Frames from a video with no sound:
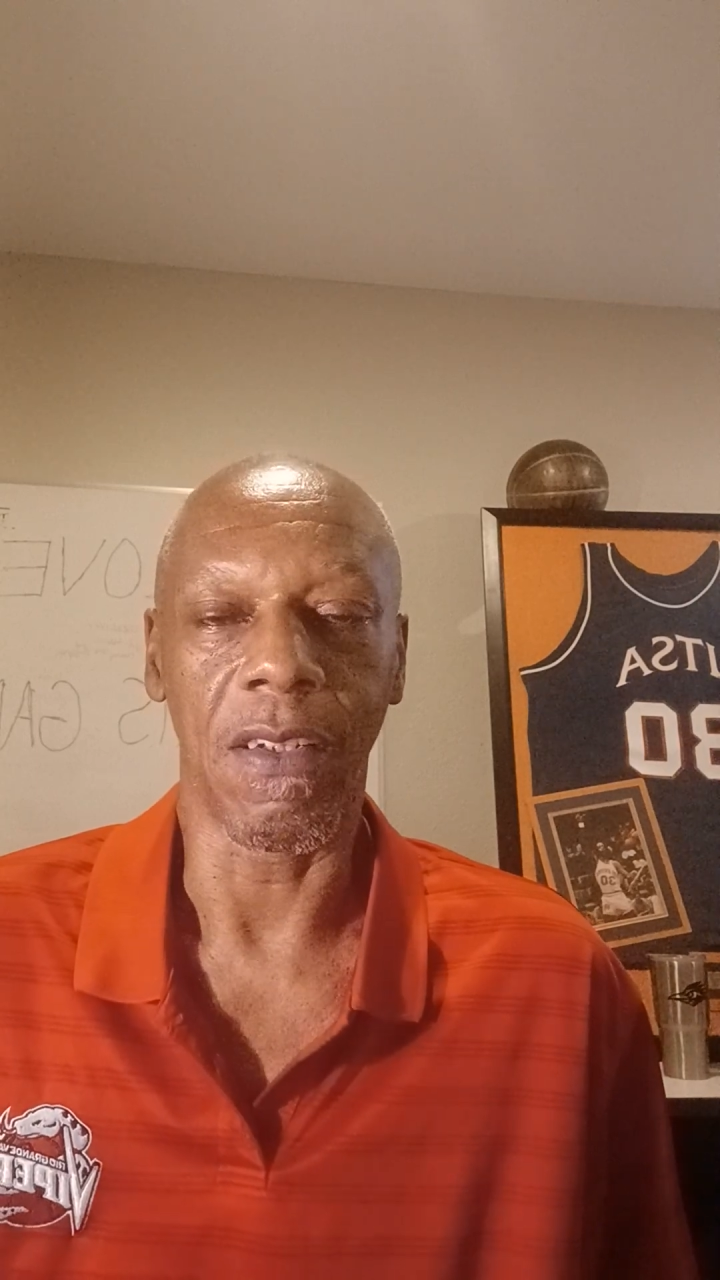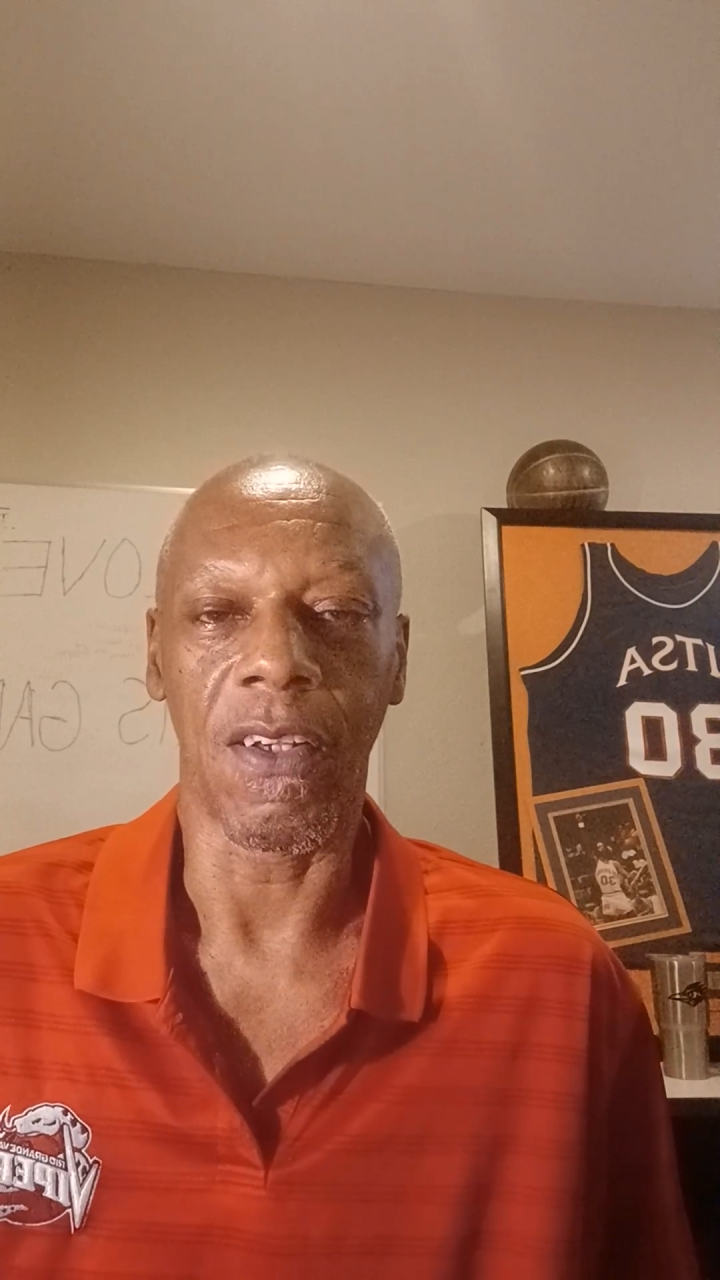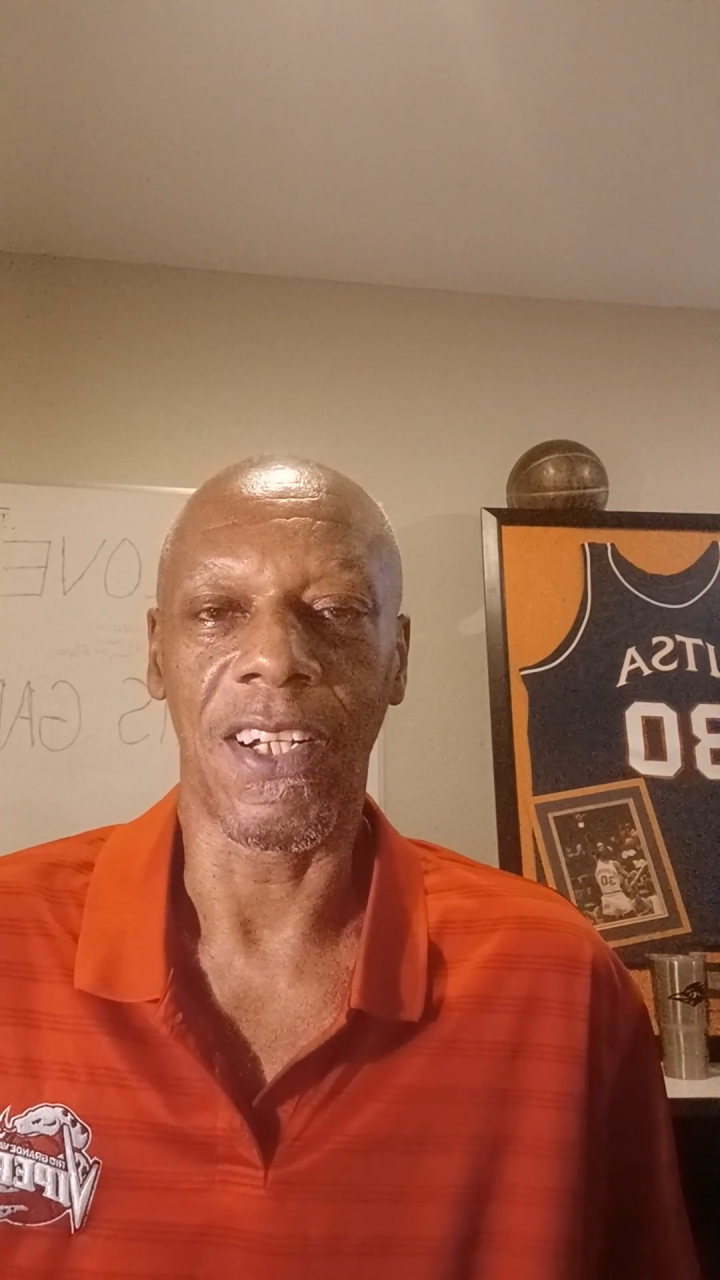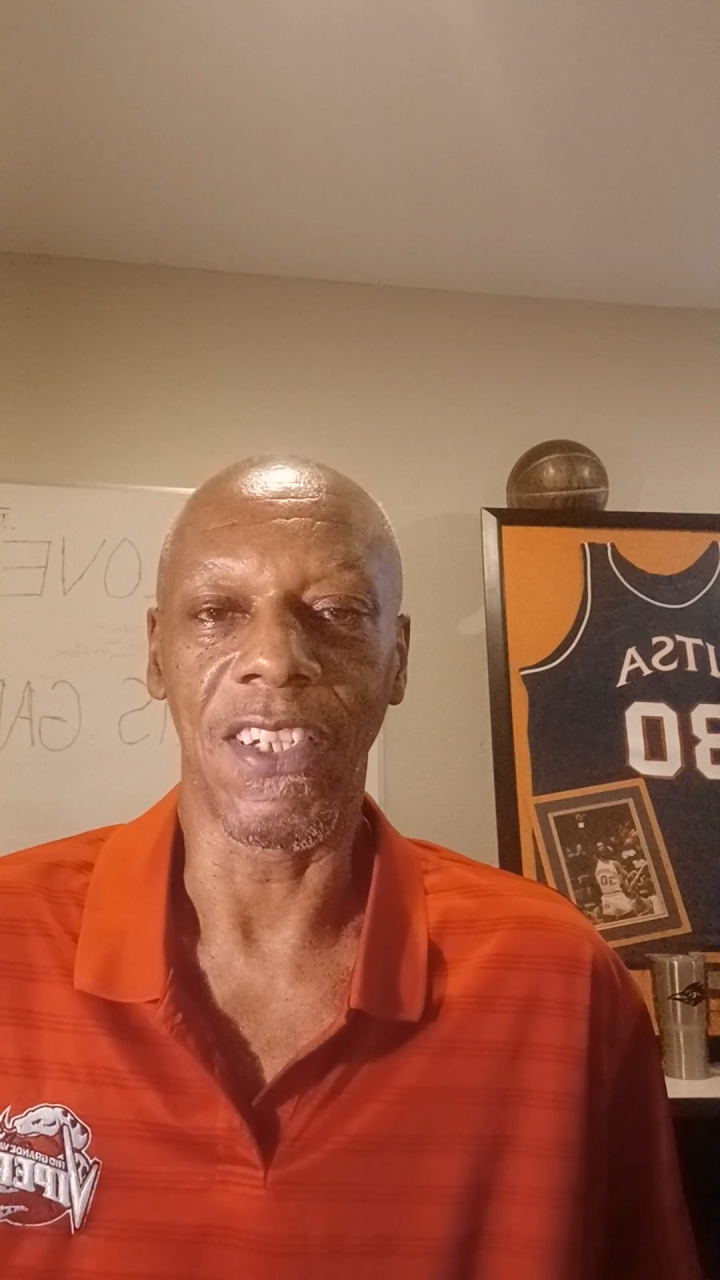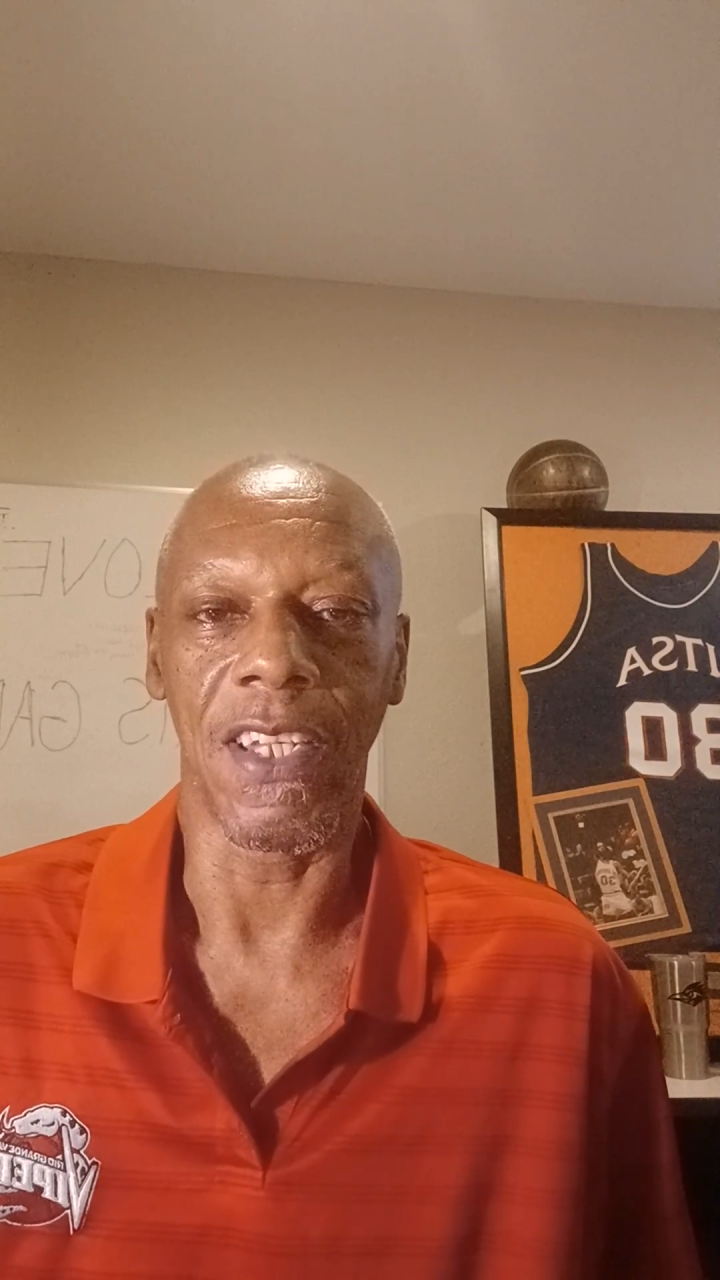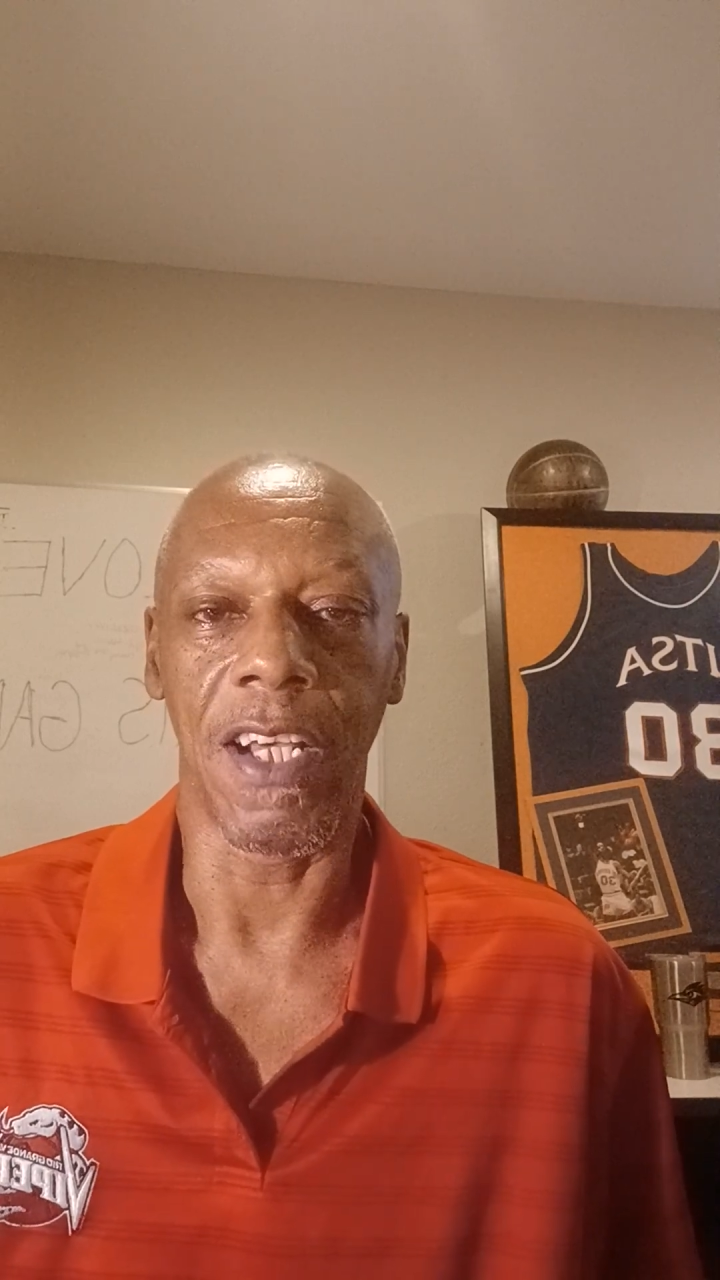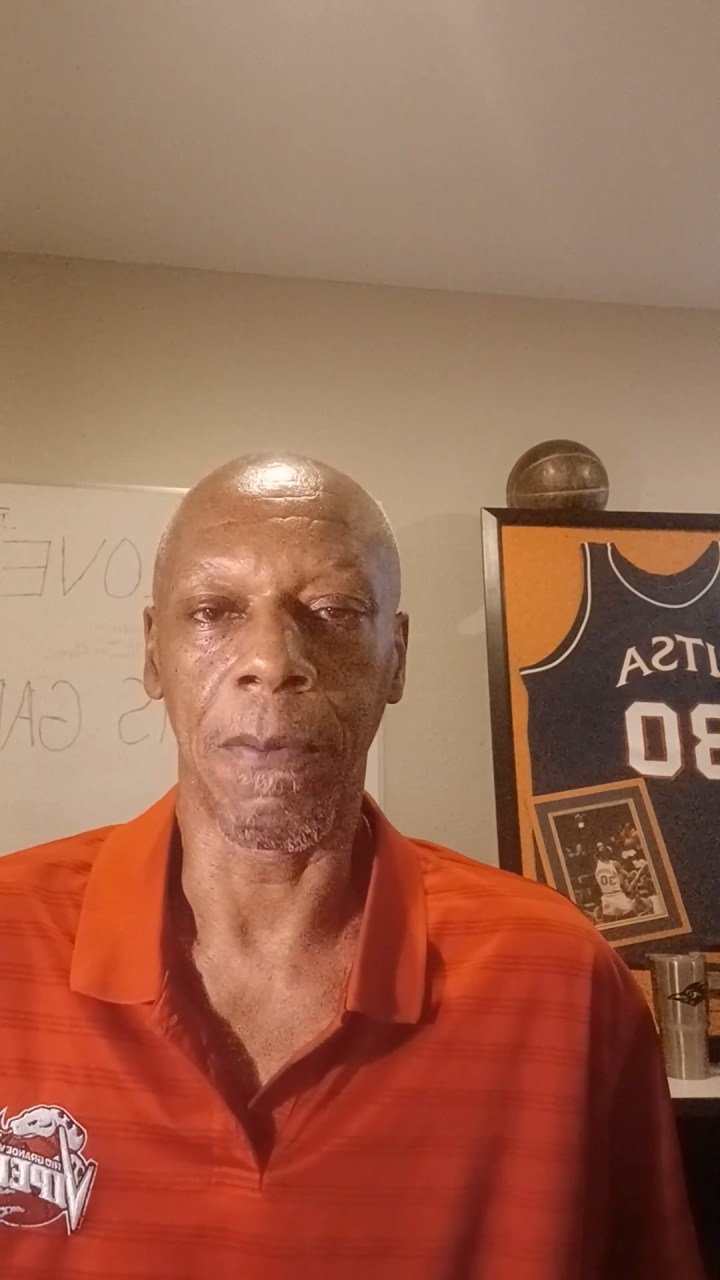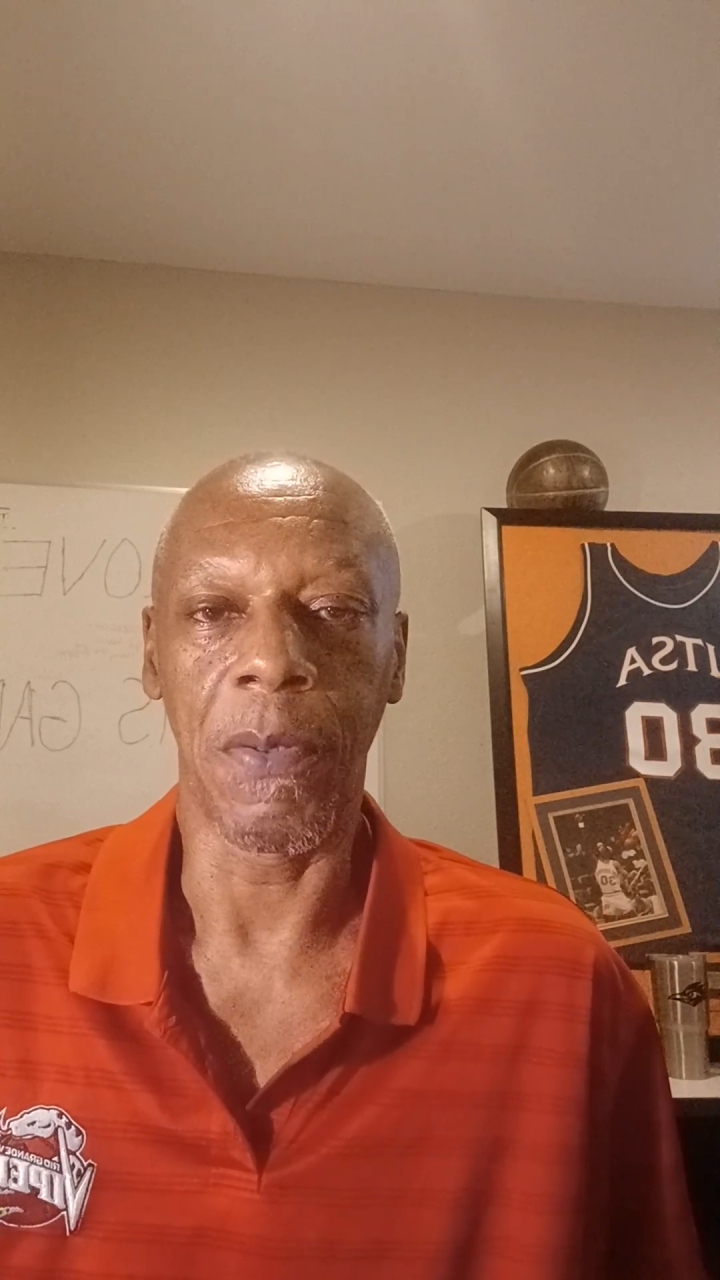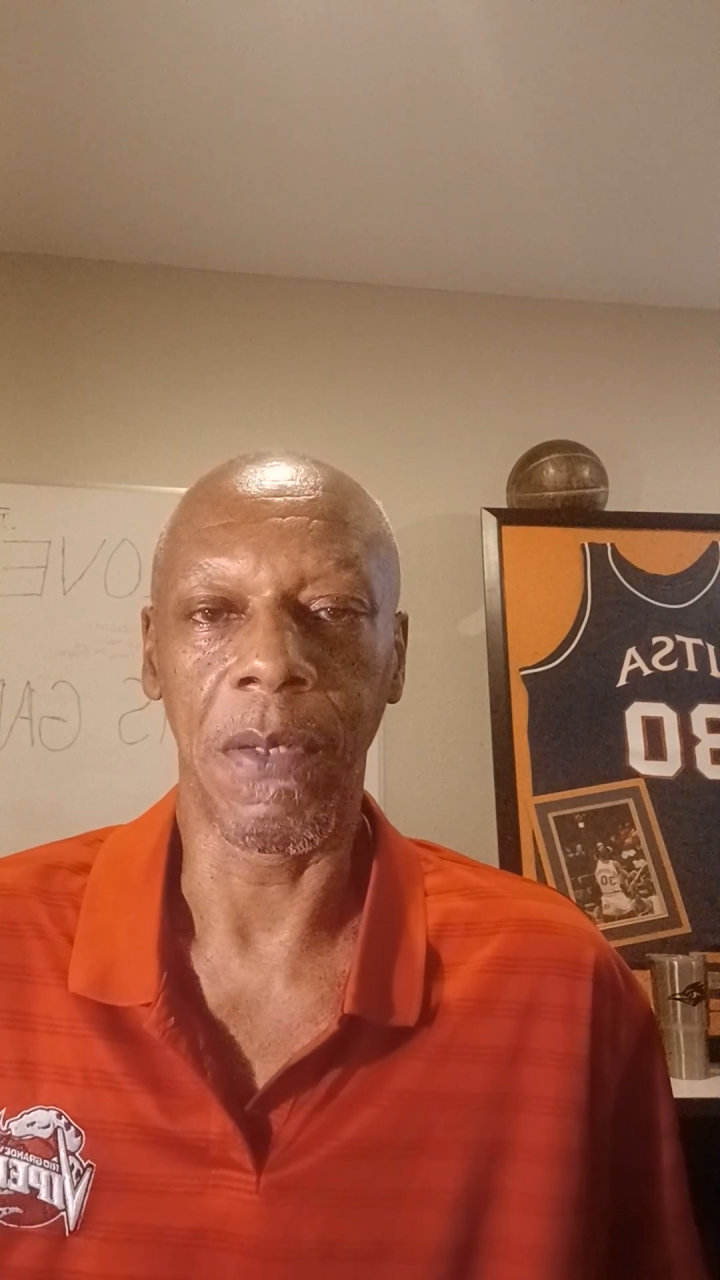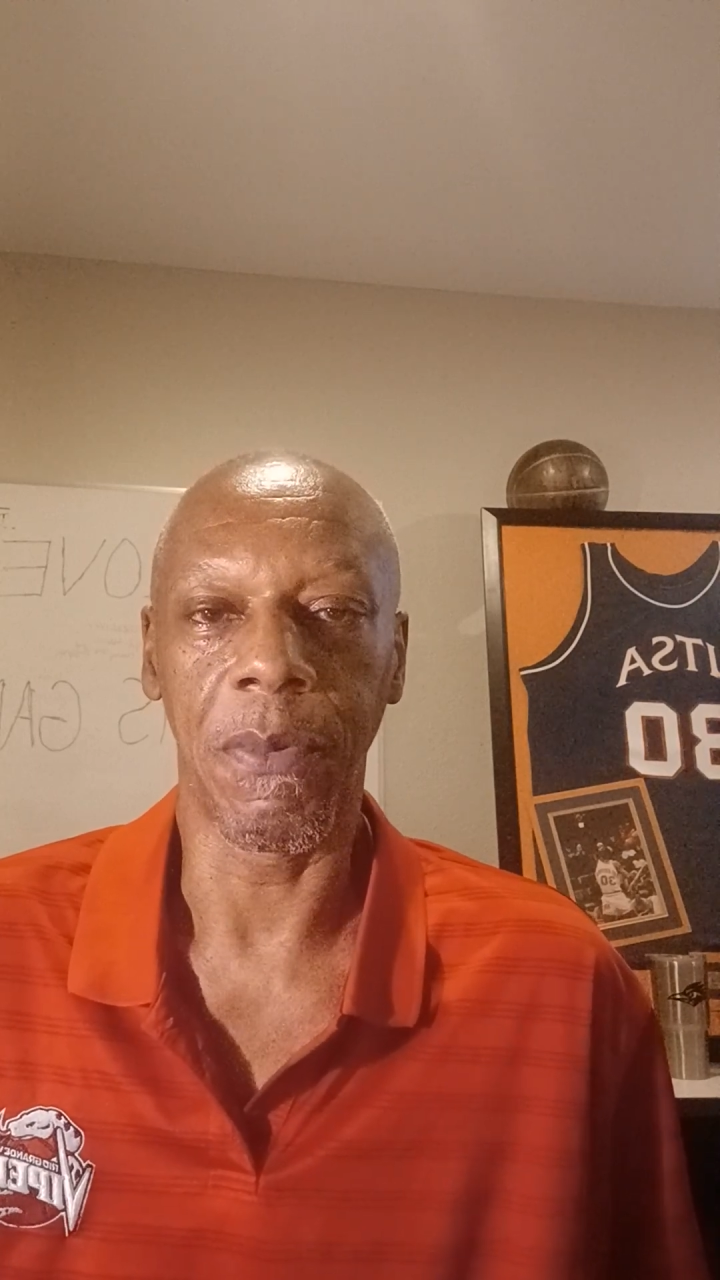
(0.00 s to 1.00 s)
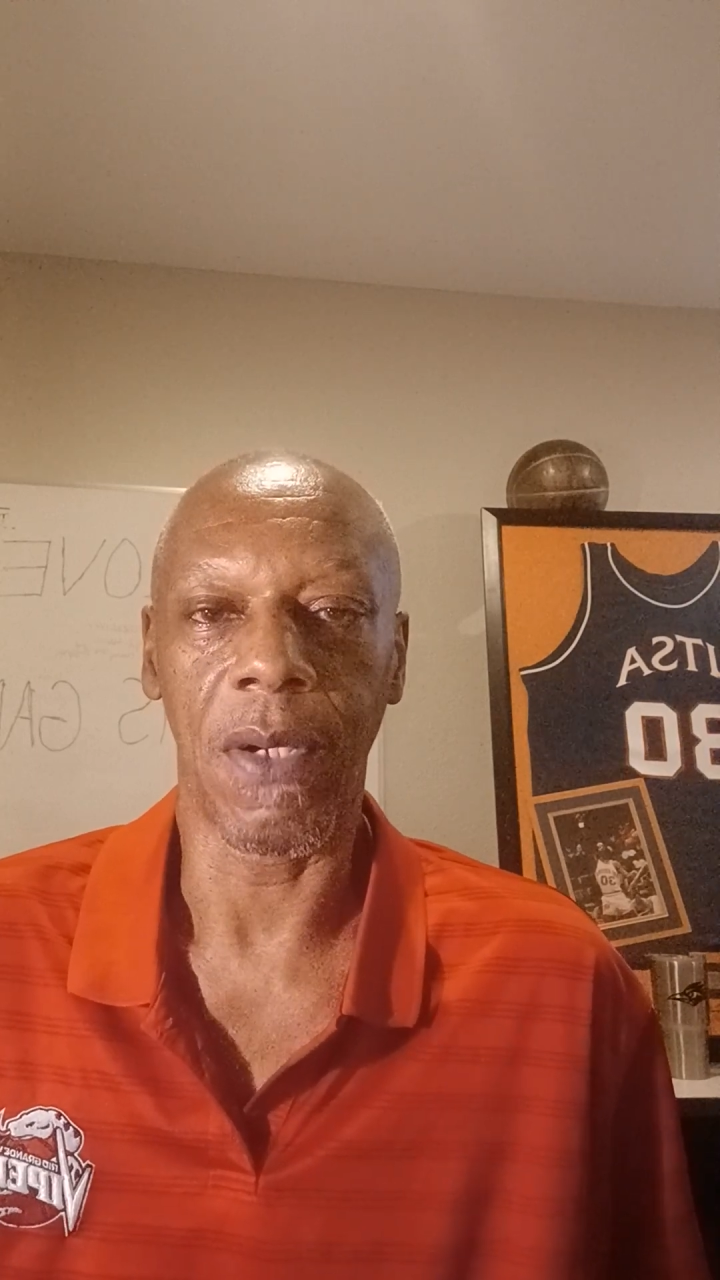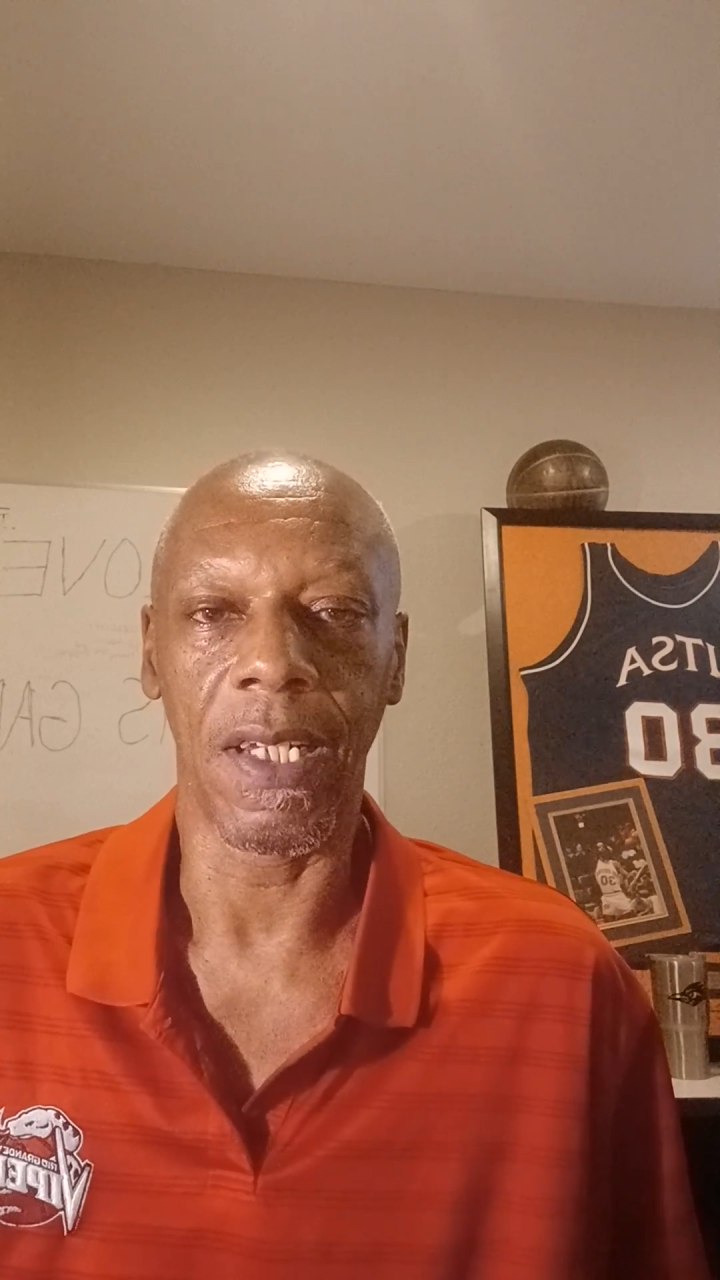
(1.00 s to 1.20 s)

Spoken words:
all you young people,